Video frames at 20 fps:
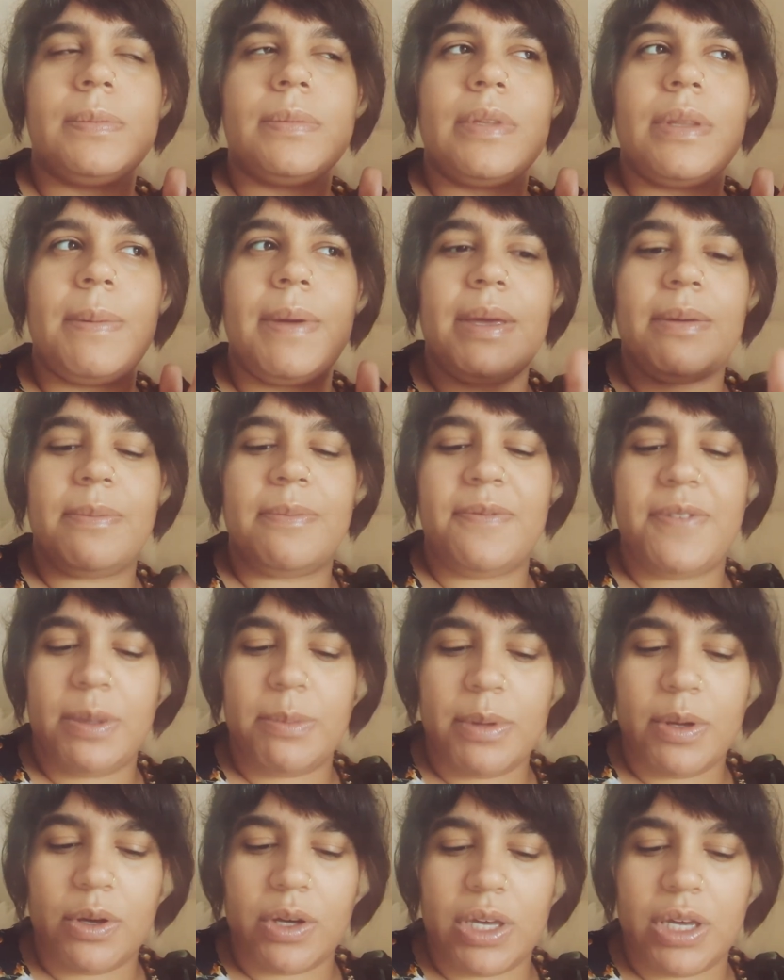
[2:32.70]
the main
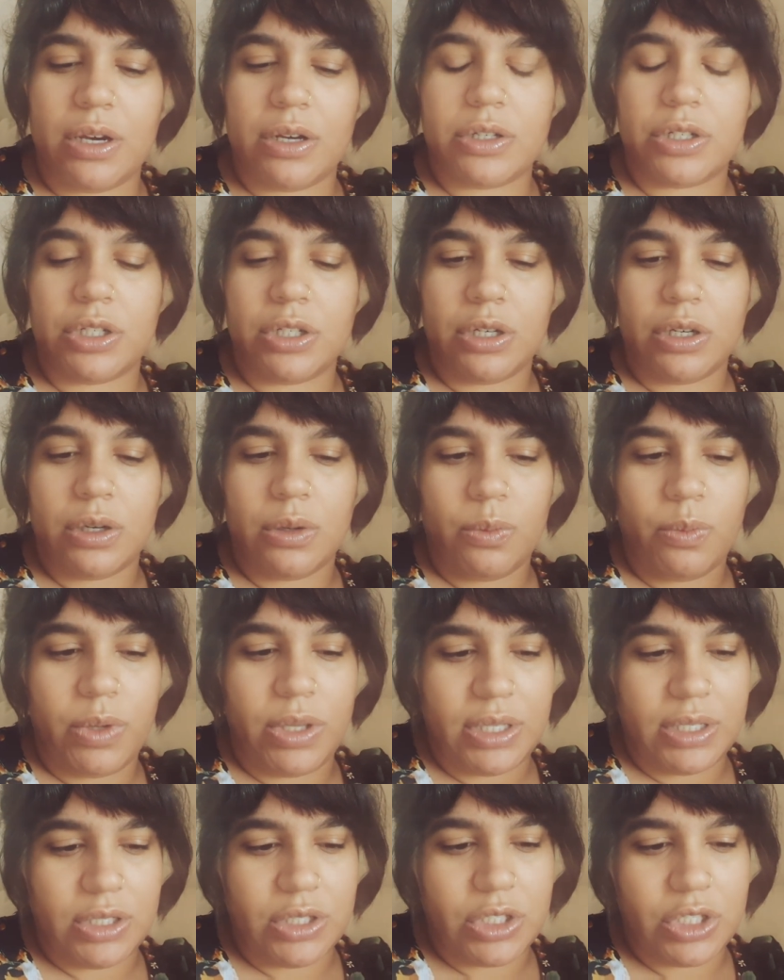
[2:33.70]
female character,
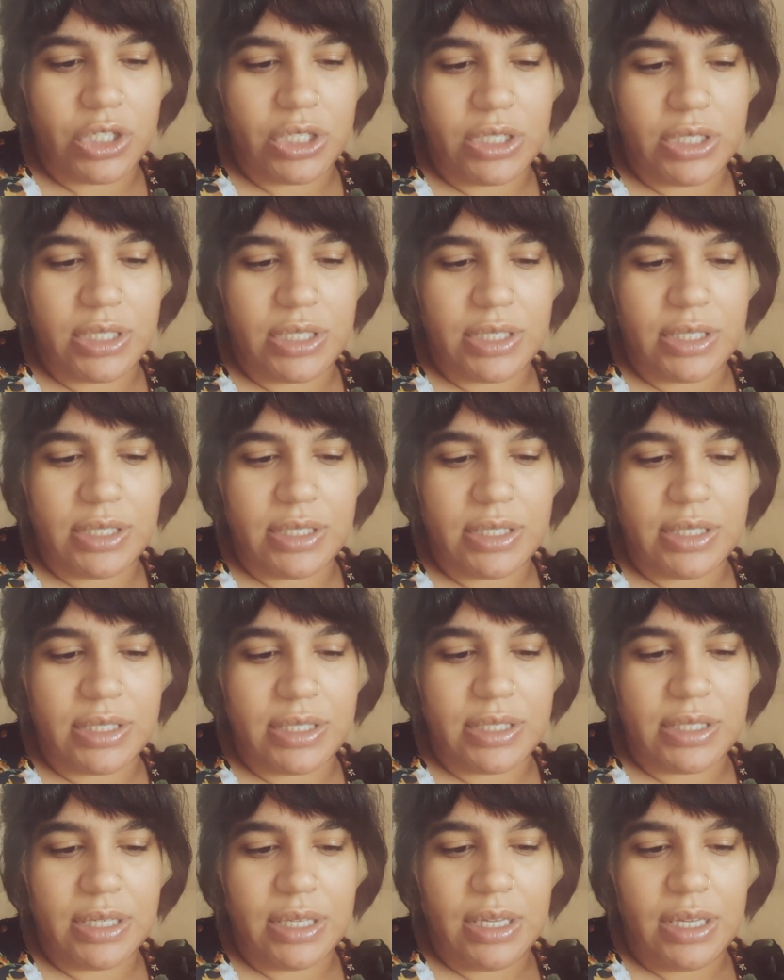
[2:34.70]
which
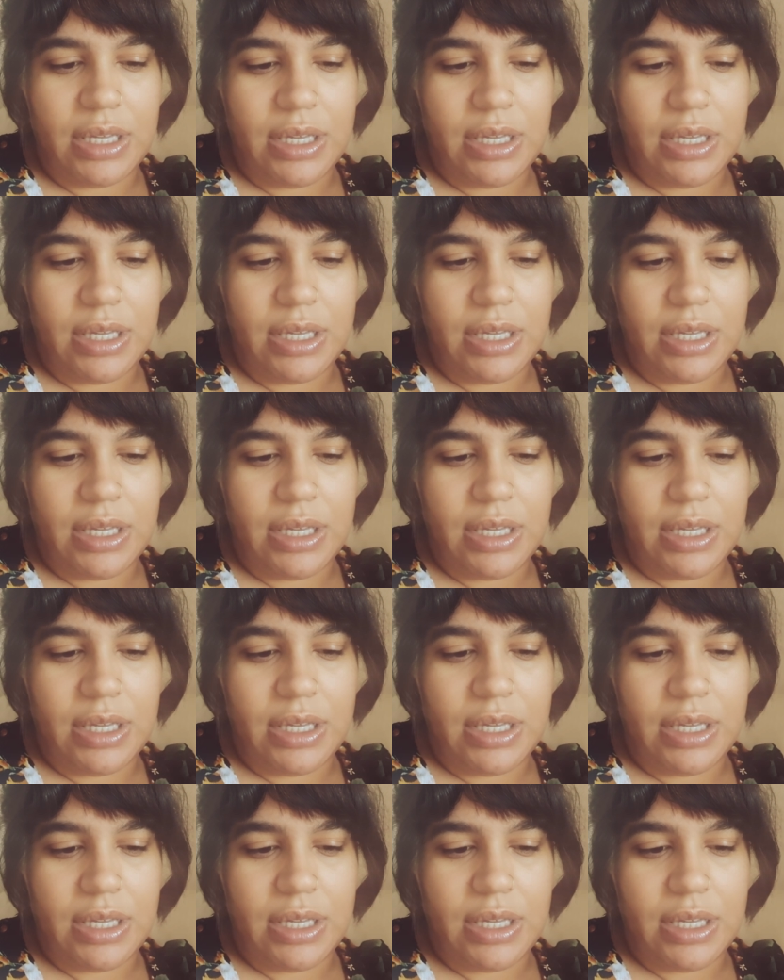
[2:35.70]
is